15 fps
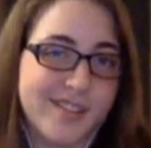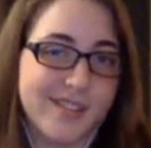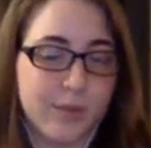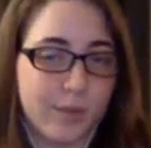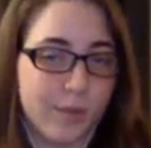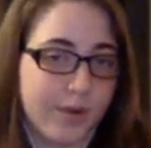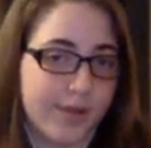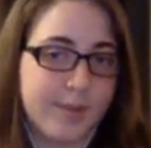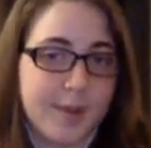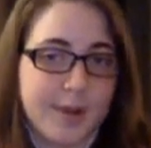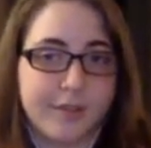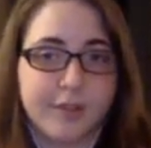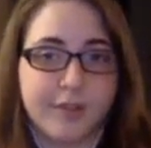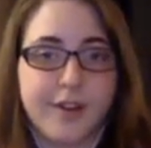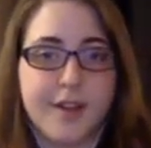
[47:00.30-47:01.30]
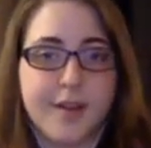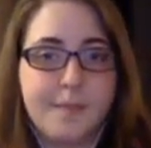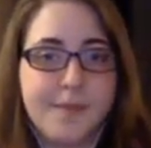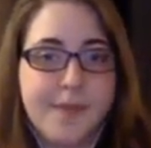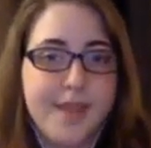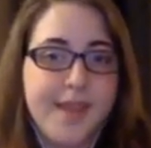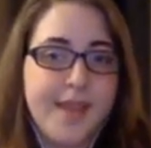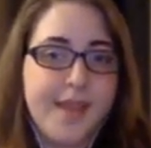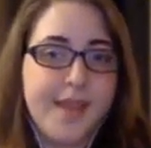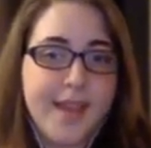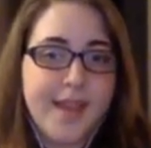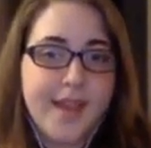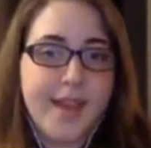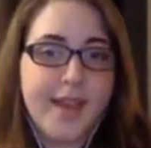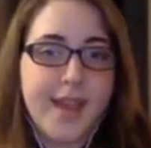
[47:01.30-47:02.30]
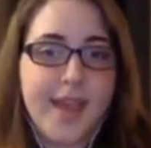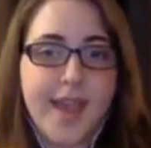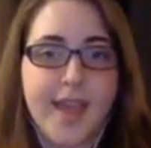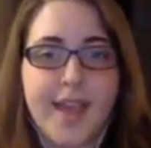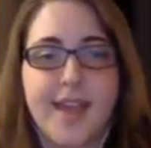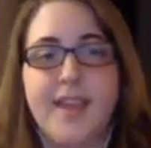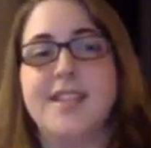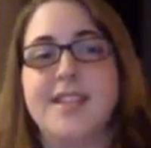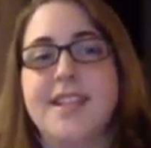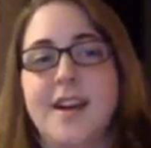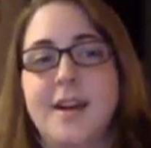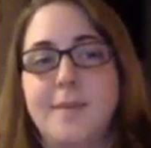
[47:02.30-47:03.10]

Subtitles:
just one spectrogram, and